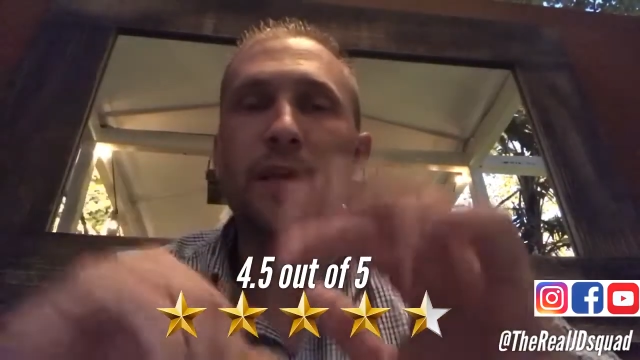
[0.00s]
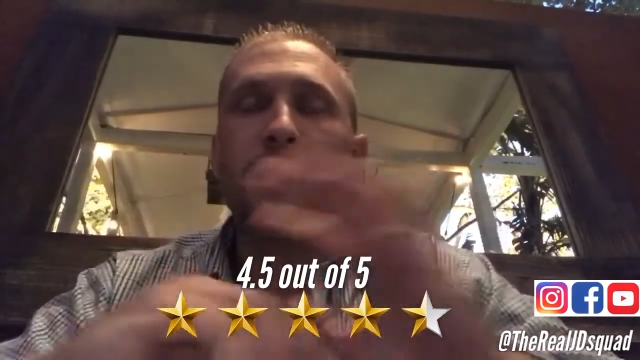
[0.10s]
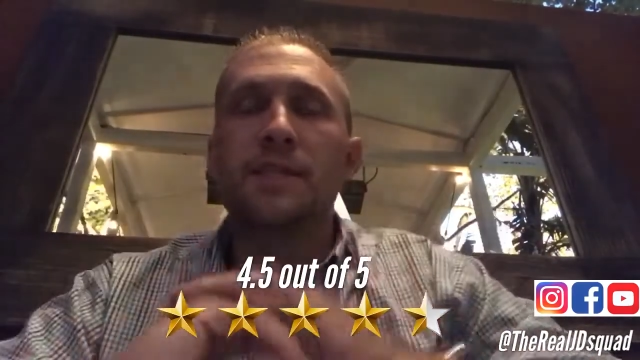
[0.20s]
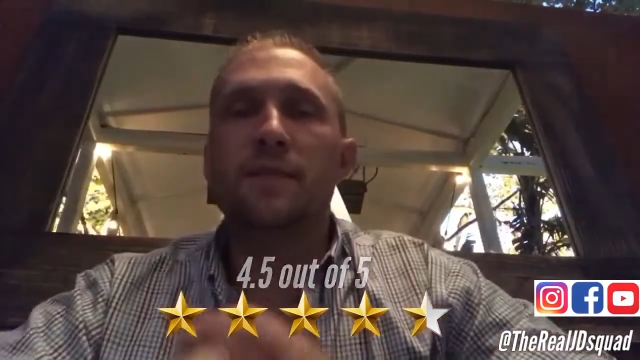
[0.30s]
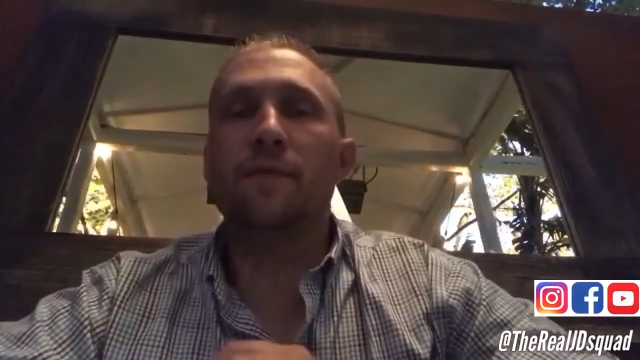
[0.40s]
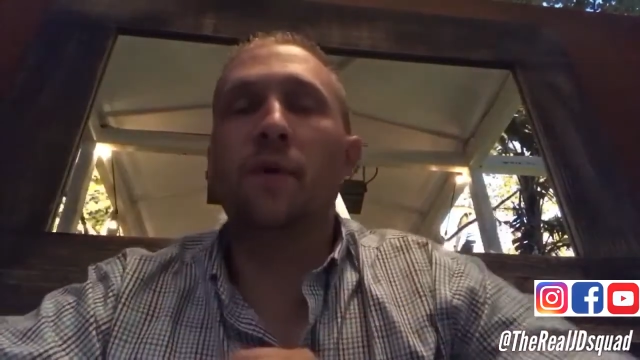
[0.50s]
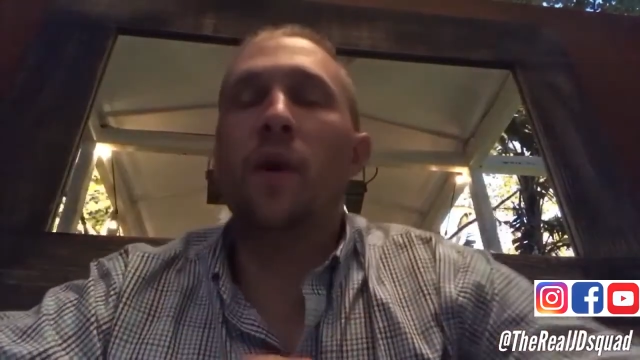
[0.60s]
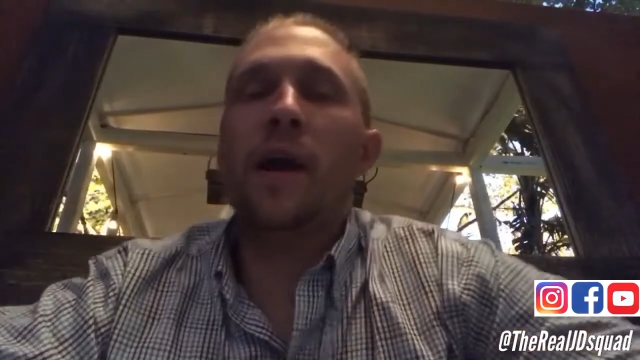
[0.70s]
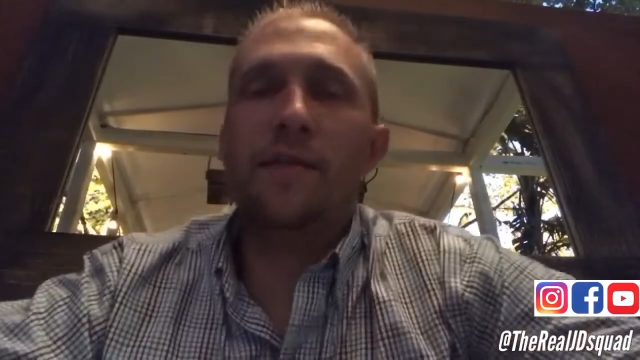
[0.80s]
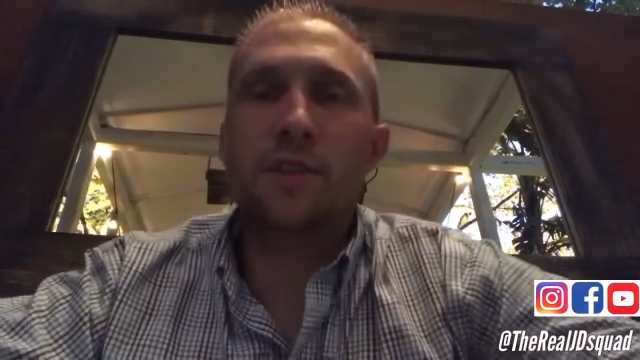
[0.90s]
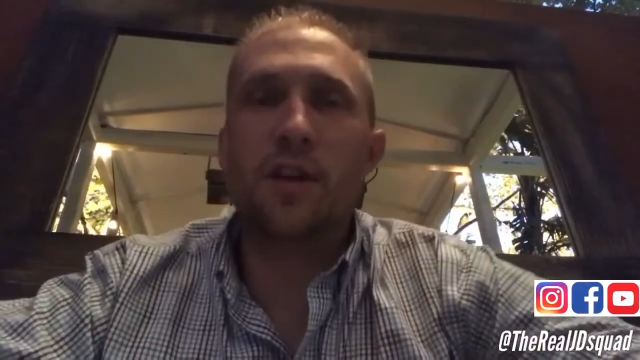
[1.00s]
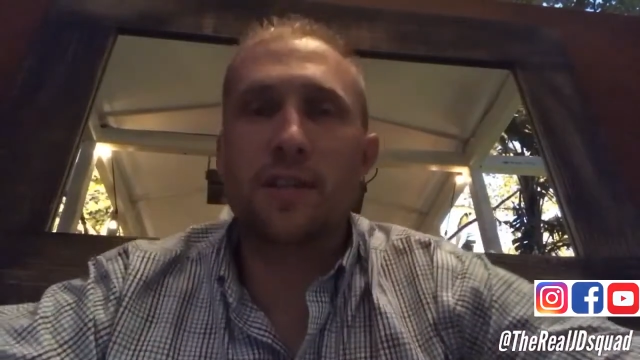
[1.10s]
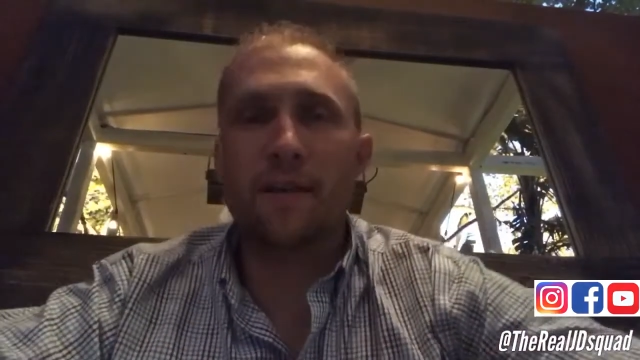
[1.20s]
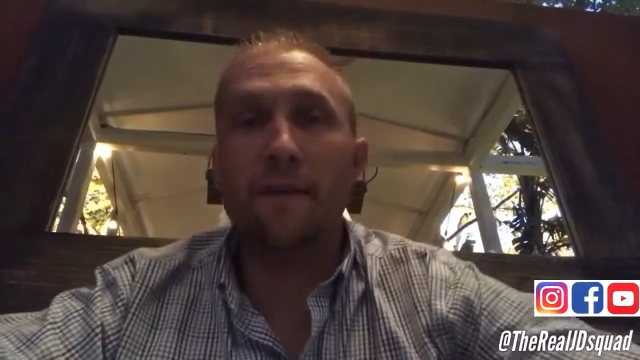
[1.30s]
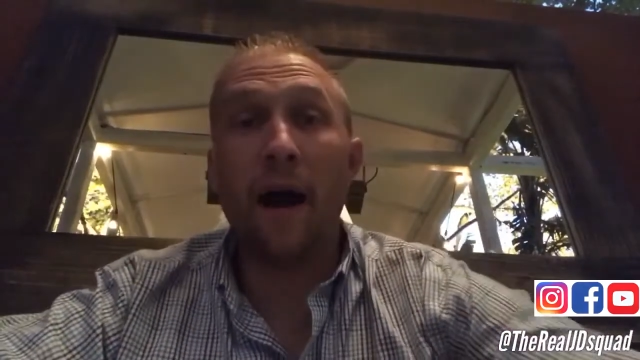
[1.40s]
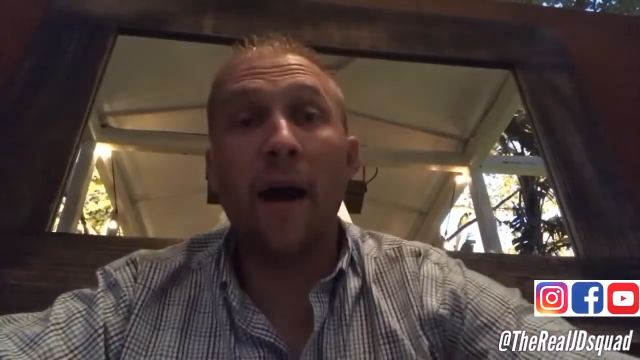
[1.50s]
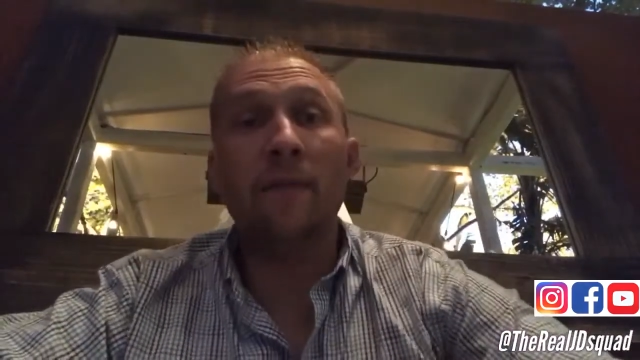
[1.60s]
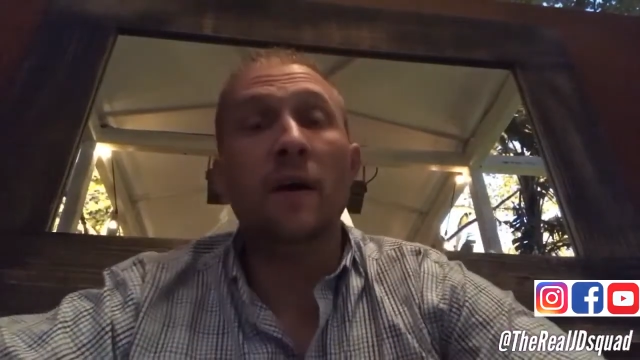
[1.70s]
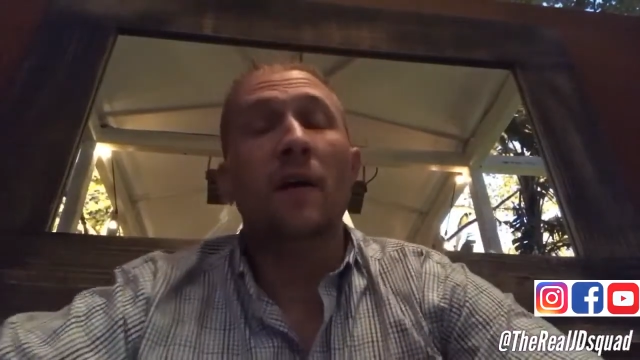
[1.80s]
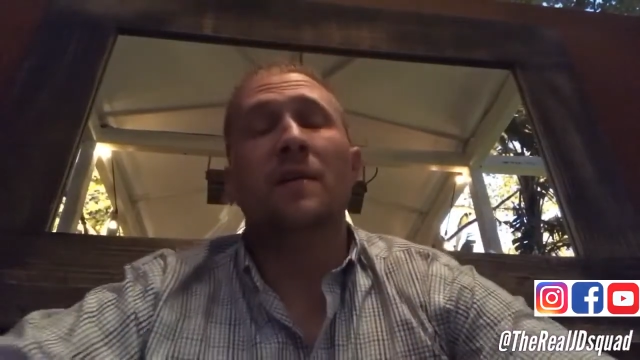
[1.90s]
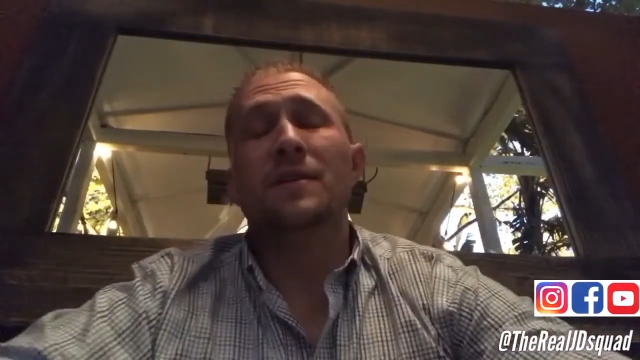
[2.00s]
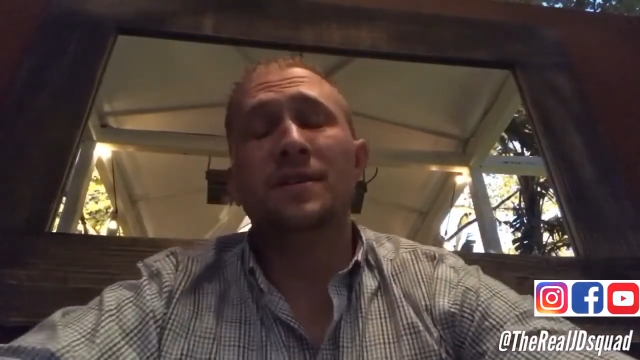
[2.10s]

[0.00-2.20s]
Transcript: place. 4.5 stars out of 5.